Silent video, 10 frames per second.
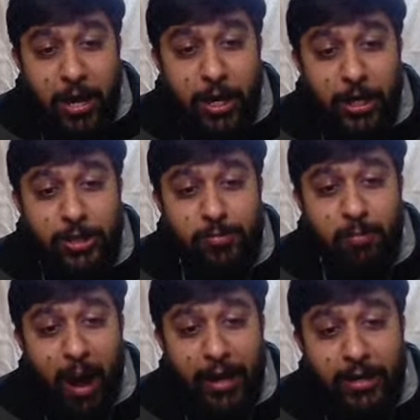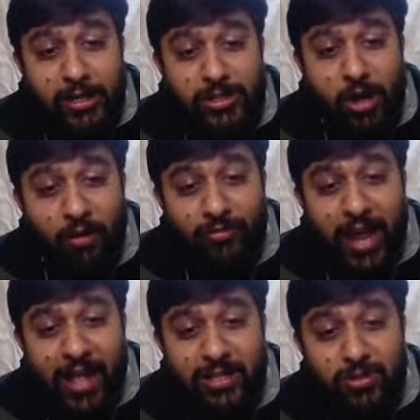it is minus of
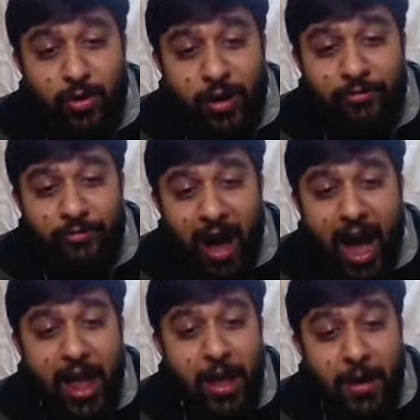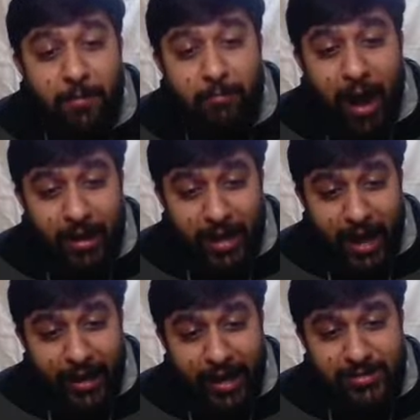del square phi by
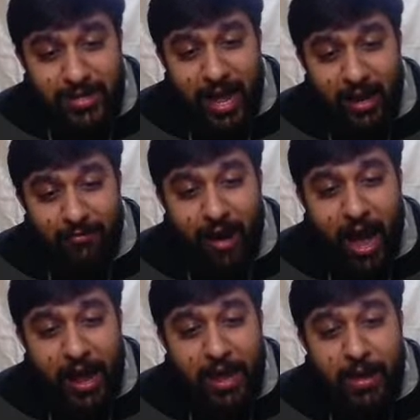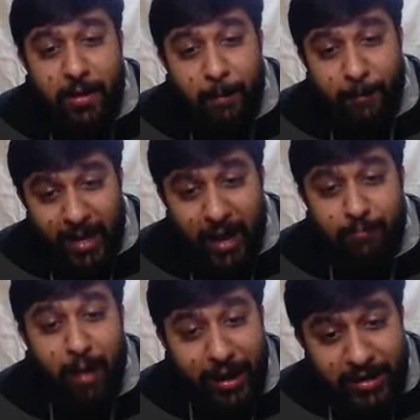del x del y plus
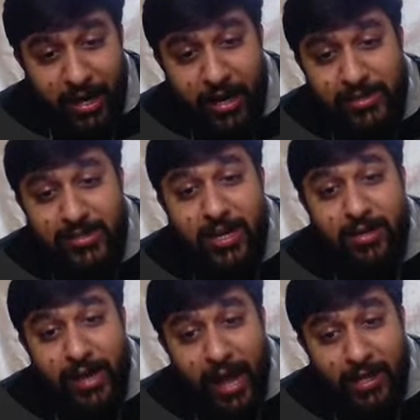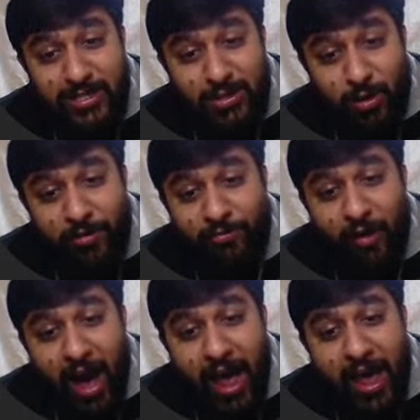minus del square
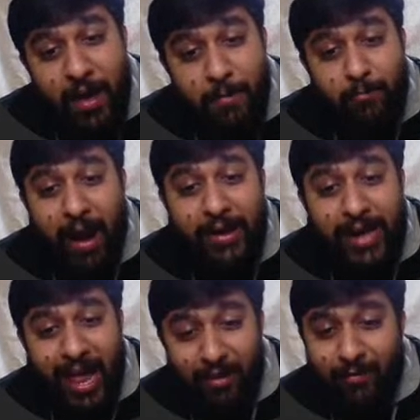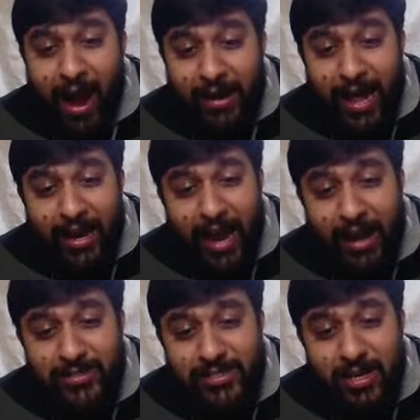phi by del y del
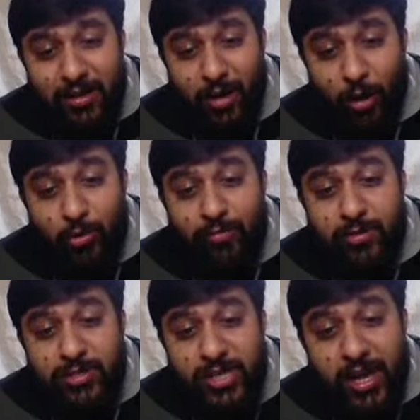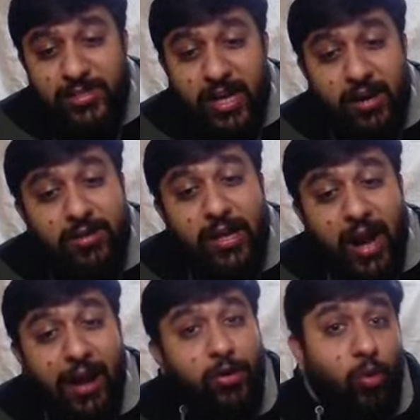x. Now you will say, sir, there
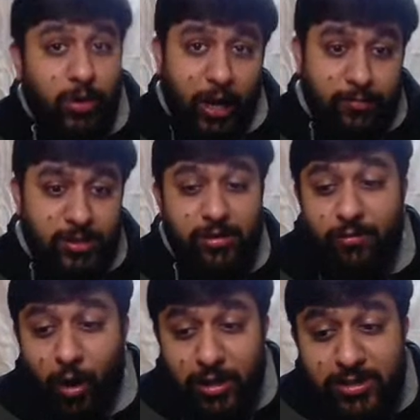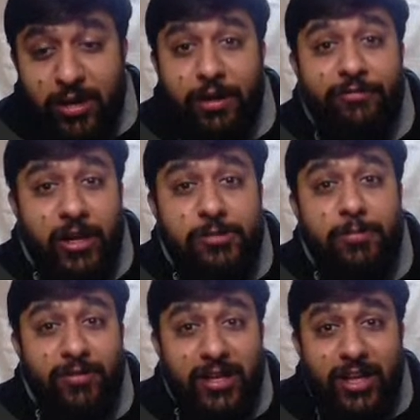are two terms. What is the difference
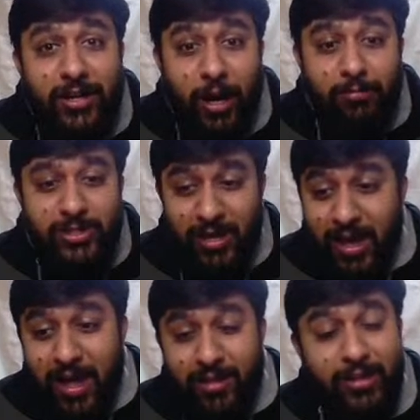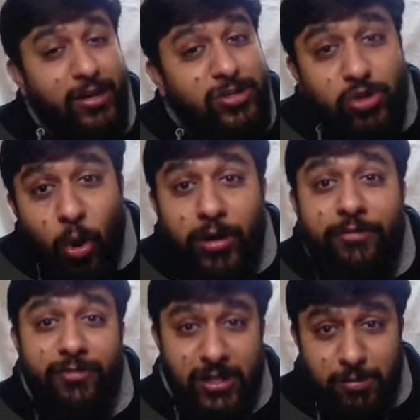between the terms? There is no
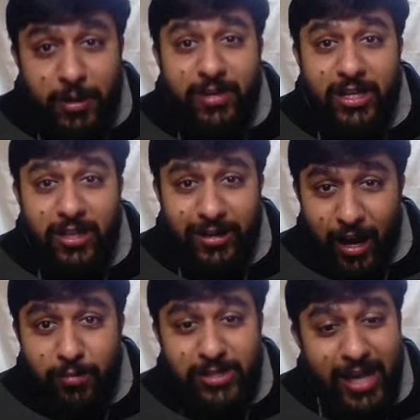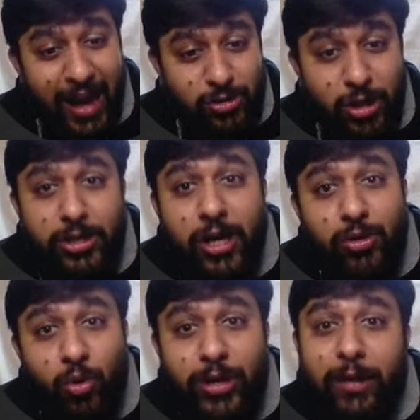difference between the terms. Actually, the
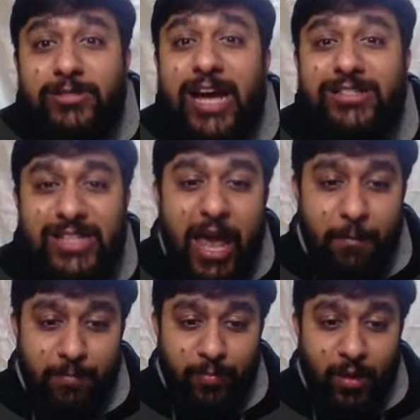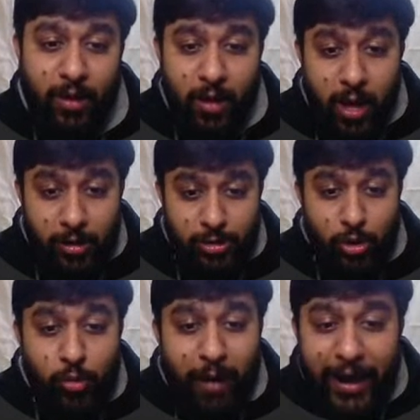two terms are same. So
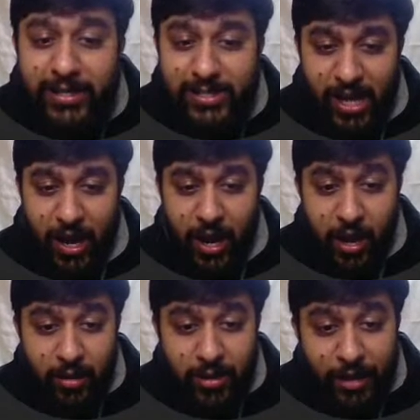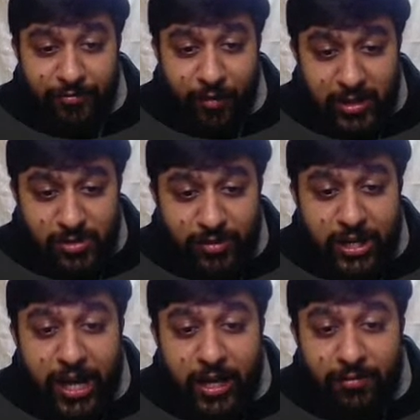you might say that first we
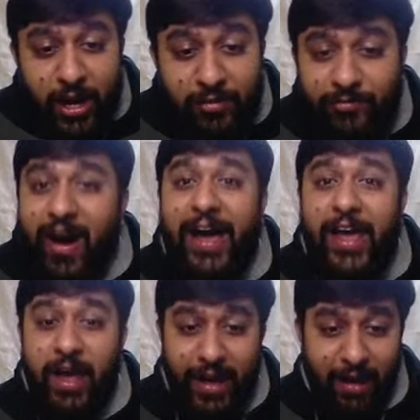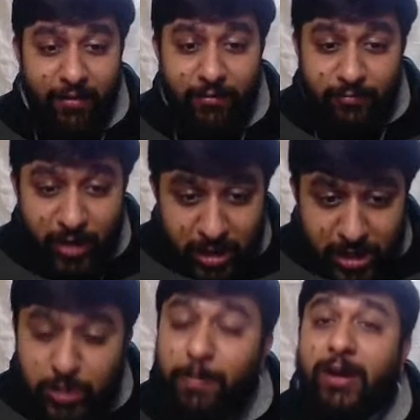derivate phi with
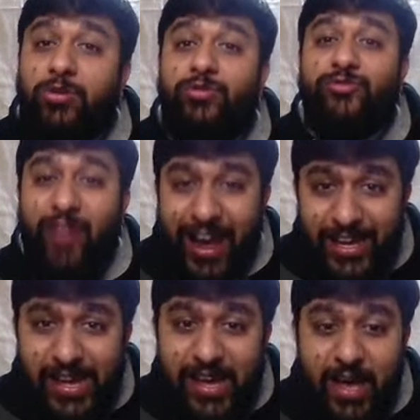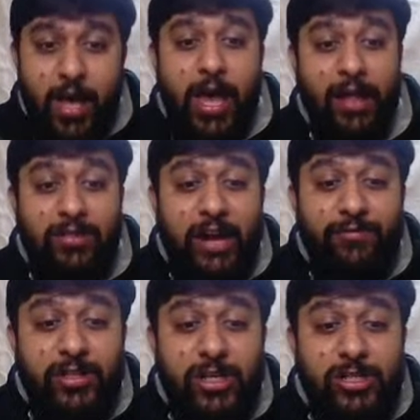respect to y and then
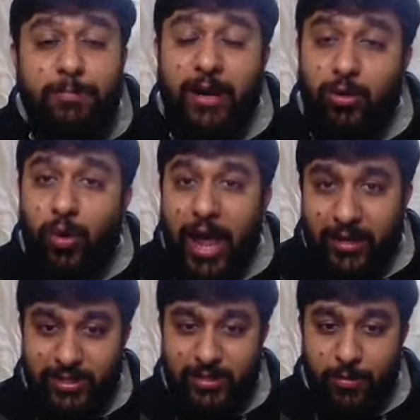with respect to x.